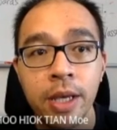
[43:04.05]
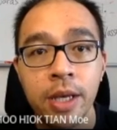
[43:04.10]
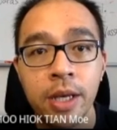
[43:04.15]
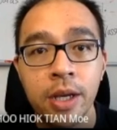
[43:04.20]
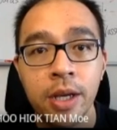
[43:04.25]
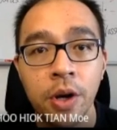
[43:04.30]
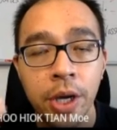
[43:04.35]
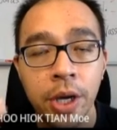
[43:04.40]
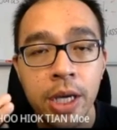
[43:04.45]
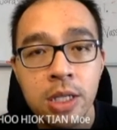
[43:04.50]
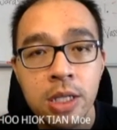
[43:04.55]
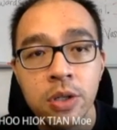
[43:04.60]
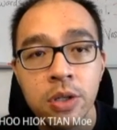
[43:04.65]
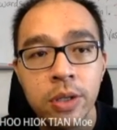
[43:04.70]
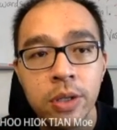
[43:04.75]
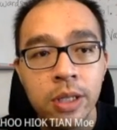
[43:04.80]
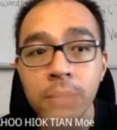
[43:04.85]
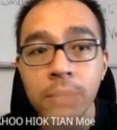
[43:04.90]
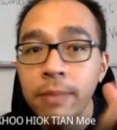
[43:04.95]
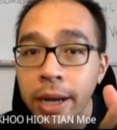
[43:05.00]
Okay, so
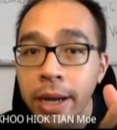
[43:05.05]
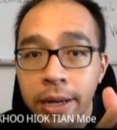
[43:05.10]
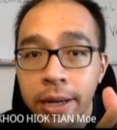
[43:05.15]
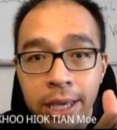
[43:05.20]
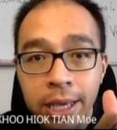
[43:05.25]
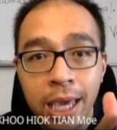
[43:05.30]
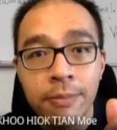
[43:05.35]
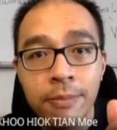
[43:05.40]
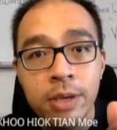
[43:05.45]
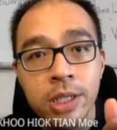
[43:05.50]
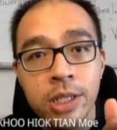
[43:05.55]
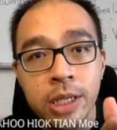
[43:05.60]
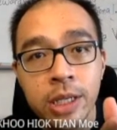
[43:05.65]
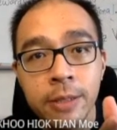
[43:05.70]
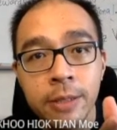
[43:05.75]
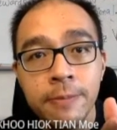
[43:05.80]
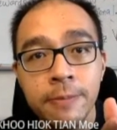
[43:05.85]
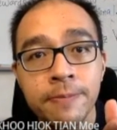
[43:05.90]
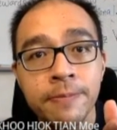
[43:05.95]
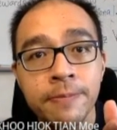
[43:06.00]
thermionic
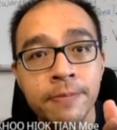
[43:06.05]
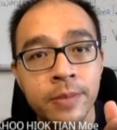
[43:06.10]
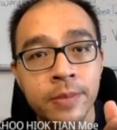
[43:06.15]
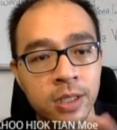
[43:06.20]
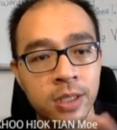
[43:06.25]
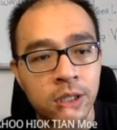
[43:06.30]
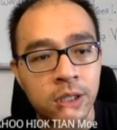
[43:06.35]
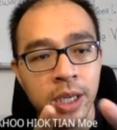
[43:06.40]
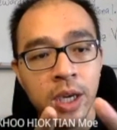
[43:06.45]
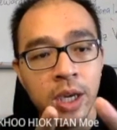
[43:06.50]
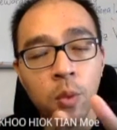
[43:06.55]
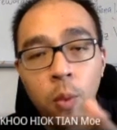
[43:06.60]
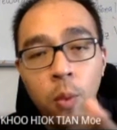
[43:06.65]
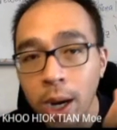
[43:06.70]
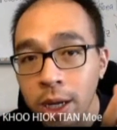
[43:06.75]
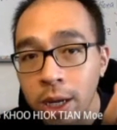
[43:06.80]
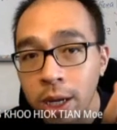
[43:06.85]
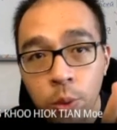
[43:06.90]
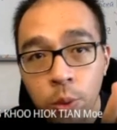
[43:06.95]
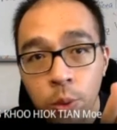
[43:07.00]
emission. Okay,
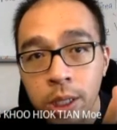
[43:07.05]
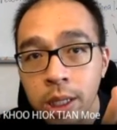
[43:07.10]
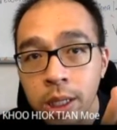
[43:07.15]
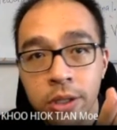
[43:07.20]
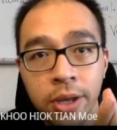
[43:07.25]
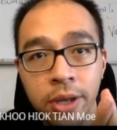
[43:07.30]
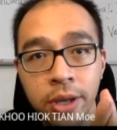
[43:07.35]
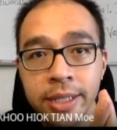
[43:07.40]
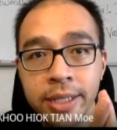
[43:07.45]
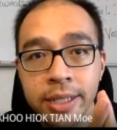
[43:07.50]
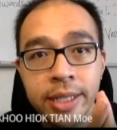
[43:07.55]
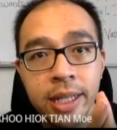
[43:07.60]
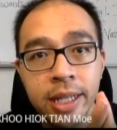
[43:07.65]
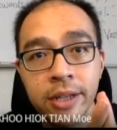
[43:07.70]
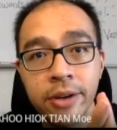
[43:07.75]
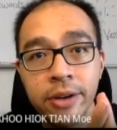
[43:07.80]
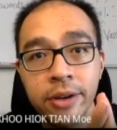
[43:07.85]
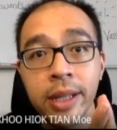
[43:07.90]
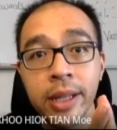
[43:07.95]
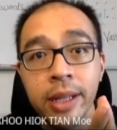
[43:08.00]
why do we need to
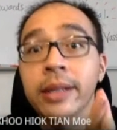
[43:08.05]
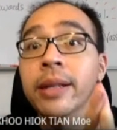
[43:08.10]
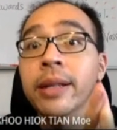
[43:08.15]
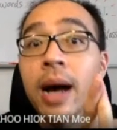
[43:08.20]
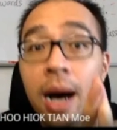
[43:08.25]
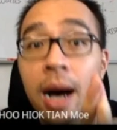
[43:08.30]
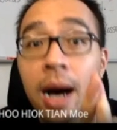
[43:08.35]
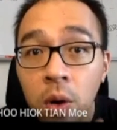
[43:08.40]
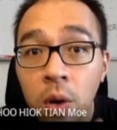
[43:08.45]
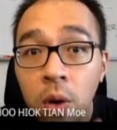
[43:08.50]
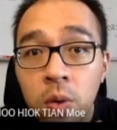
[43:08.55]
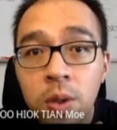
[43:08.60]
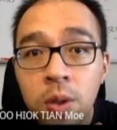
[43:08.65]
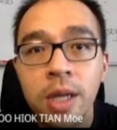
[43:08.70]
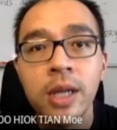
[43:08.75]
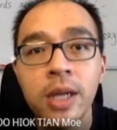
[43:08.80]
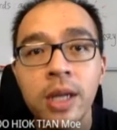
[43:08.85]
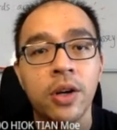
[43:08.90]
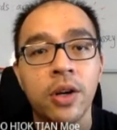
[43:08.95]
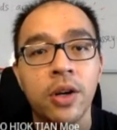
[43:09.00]
accelerate and how?
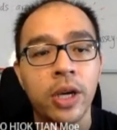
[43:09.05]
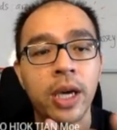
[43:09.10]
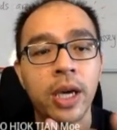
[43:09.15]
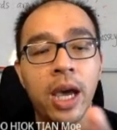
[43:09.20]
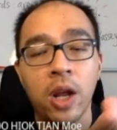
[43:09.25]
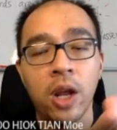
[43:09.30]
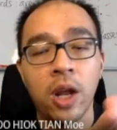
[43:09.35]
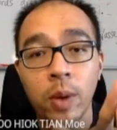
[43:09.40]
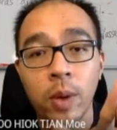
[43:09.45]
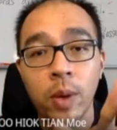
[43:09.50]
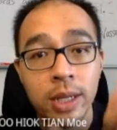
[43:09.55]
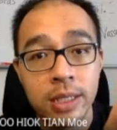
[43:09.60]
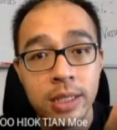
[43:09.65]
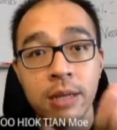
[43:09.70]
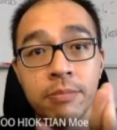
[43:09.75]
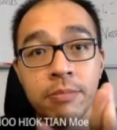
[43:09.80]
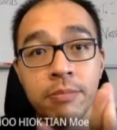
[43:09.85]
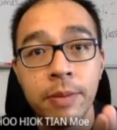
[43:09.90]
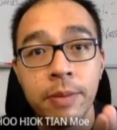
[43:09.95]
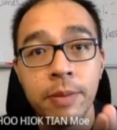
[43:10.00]
Okay, and what is the
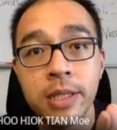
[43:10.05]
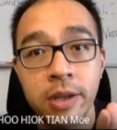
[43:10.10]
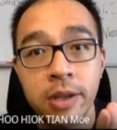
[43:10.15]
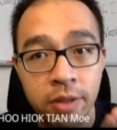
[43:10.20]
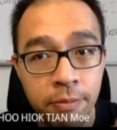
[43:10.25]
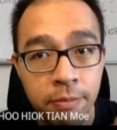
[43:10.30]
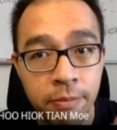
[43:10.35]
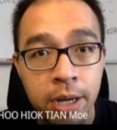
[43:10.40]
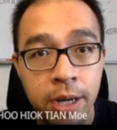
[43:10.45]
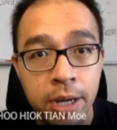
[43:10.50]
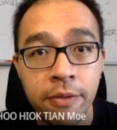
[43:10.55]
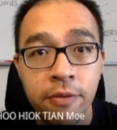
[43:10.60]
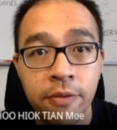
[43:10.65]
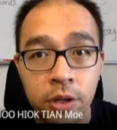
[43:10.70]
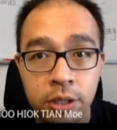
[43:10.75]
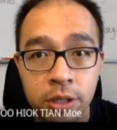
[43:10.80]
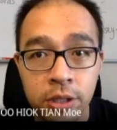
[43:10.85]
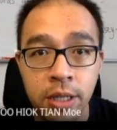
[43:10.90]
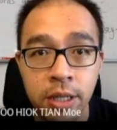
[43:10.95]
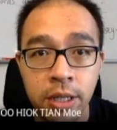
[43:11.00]
purpose of the pendor floor
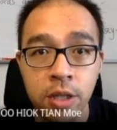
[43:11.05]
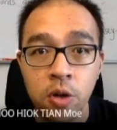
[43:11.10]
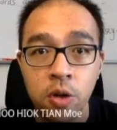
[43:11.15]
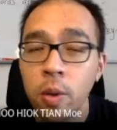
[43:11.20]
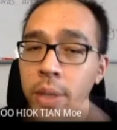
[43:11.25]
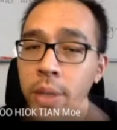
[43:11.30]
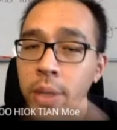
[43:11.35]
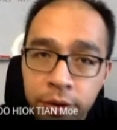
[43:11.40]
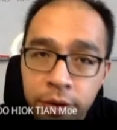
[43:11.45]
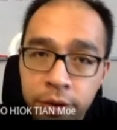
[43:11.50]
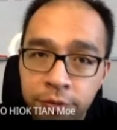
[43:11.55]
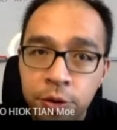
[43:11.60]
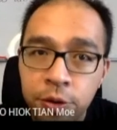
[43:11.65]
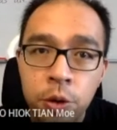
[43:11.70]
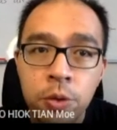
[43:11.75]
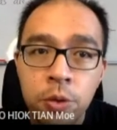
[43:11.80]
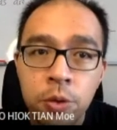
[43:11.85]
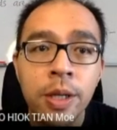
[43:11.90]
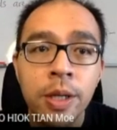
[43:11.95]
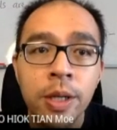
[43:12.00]
screen? Go and
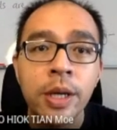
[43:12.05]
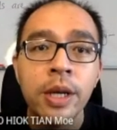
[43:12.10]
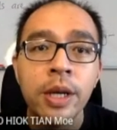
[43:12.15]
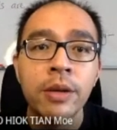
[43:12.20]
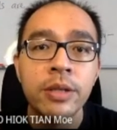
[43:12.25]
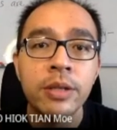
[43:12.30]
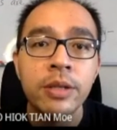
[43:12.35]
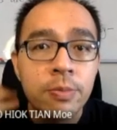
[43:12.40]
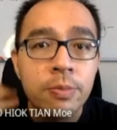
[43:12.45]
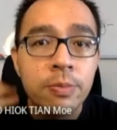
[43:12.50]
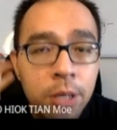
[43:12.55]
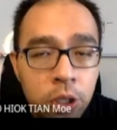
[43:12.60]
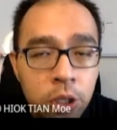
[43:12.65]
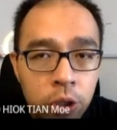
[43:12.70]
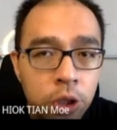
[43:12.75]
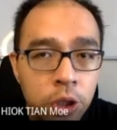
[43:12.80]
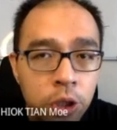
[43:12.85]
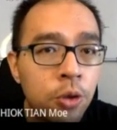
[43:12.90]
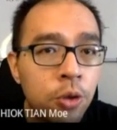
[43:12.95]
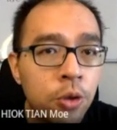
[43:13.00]
review. Just make sure
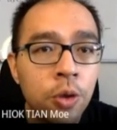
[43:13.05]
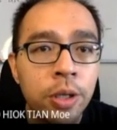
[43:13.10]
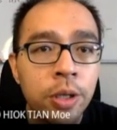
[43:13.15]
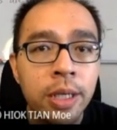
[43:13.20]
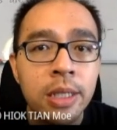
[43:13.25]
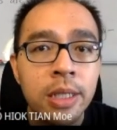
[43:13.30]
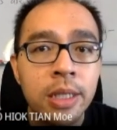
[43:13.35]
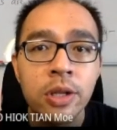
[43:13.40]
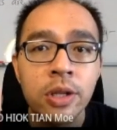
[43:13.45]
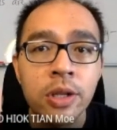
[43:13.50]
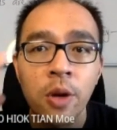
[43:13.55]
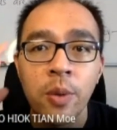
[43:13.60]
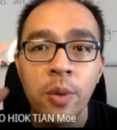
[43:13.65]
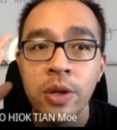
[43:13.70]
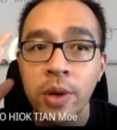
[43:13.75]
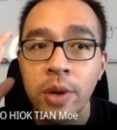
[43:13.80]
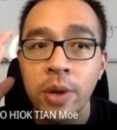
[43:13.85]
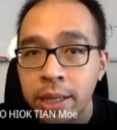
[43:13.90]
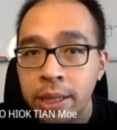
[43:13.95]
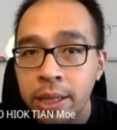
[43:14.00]
you know this so that when
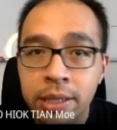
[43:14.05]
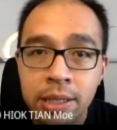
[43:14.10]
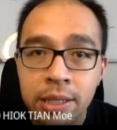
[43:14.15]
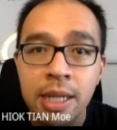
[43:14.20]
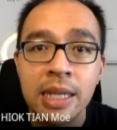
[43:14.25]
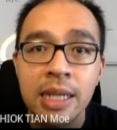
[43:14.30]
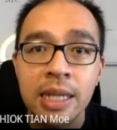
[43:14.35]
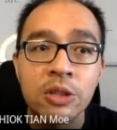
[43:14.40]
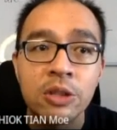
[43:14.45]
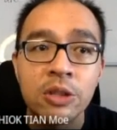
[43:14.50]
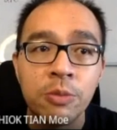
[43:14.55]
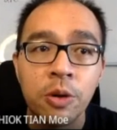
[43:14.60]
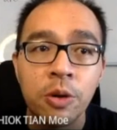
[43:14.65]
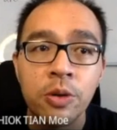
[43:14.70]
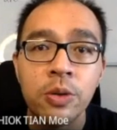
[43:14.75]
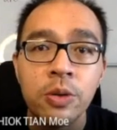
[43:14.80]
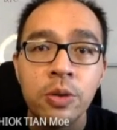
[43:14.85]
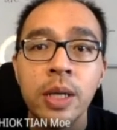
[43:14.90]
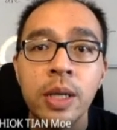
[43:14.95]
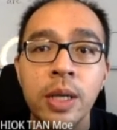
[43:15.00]
you enter class
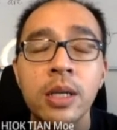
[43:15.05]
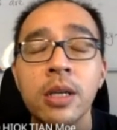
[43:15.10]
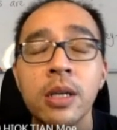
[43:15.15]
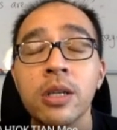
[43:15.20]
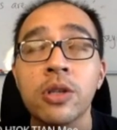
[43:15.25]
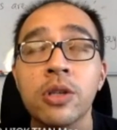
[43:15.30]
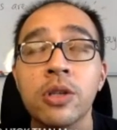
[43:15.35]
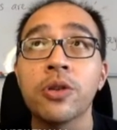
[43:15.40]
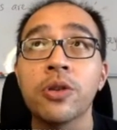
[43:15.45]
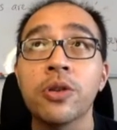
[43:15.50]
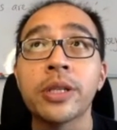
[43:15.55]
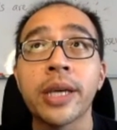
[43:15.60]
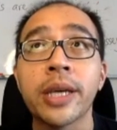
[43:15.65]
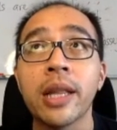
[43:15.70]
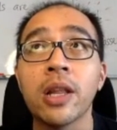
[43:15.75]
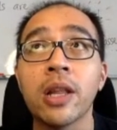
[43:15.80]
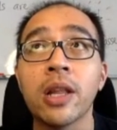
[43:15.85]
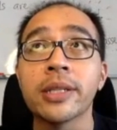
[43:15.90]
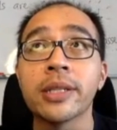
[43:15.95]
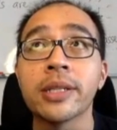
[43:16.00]
tomorrow, you don't get
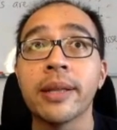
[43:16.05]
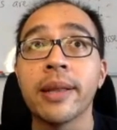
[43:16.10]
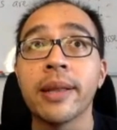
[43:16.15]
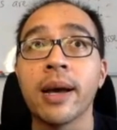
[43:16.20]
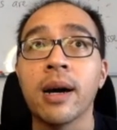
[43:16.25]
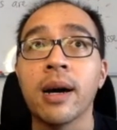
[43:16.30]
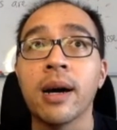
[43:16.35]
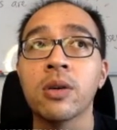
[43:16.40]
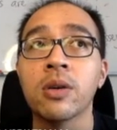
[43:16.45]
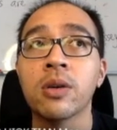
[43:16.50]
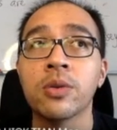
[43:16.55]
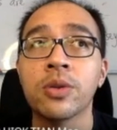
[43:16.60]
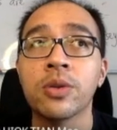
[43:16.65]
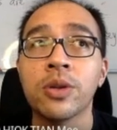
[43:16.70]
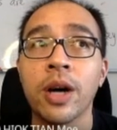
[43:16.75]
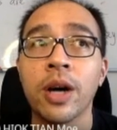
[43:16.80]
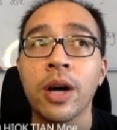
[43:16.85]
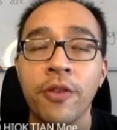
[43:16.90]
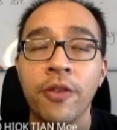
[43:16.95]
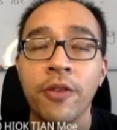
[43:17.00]
lost and like, oh no,
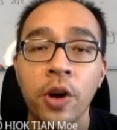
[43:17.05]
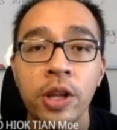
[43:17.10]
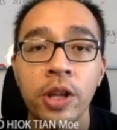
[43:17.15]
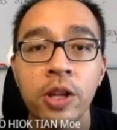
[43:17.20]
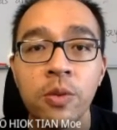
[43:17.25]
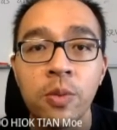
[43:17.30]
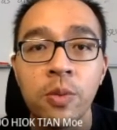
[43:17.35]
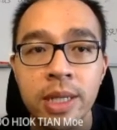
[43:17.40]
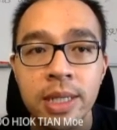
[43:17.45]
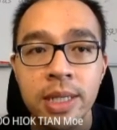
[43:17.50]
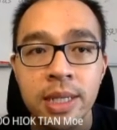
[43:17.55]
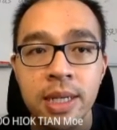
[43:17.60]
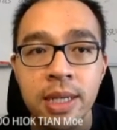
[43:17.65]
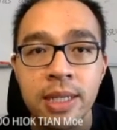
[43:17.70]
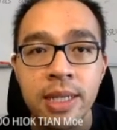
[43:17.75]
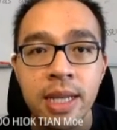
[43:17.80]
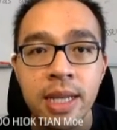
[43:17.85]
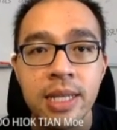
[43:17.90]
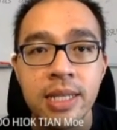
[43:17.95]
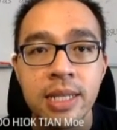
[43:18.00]
I've forgotten what sir
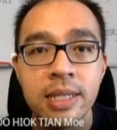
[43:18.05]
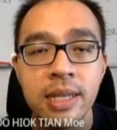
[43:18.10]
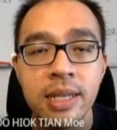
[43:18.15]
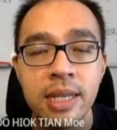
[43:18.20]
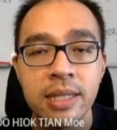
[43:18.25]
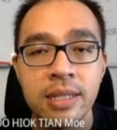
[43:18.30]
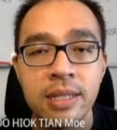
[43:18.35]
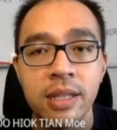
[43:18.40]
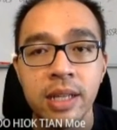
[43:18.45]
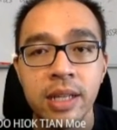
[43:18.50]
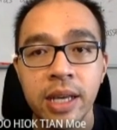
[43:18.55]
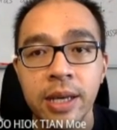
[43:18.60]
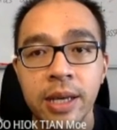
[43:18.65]
says yesterday.